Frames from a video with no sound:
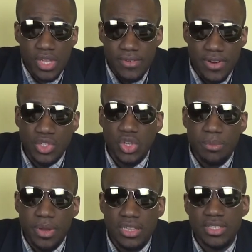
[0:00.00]
France got
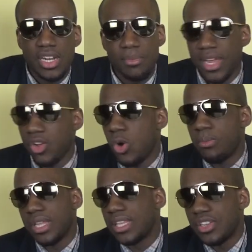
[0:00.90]
a penalty, then I'd be like, oh
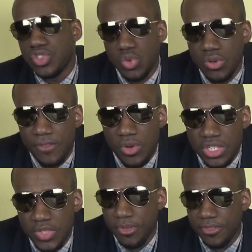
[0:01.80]
man, that is so
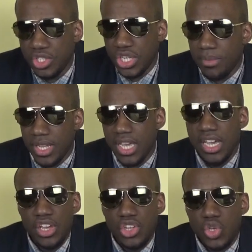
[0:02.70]
unfortunate. But for Germany,
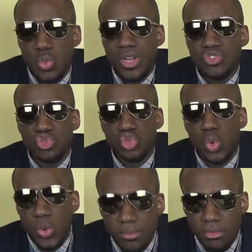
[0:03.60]
you weren't
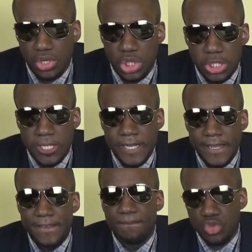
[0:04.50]
doing much.
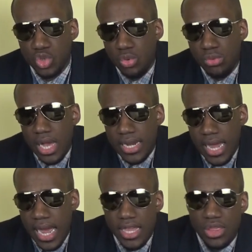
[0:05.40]
So,
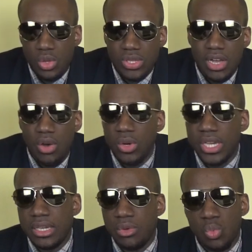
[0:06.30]
and I thought that,
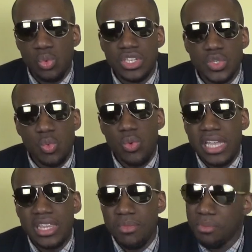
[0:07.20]
okay, will this
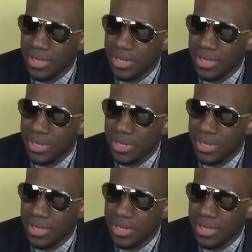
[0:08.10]
wake them up?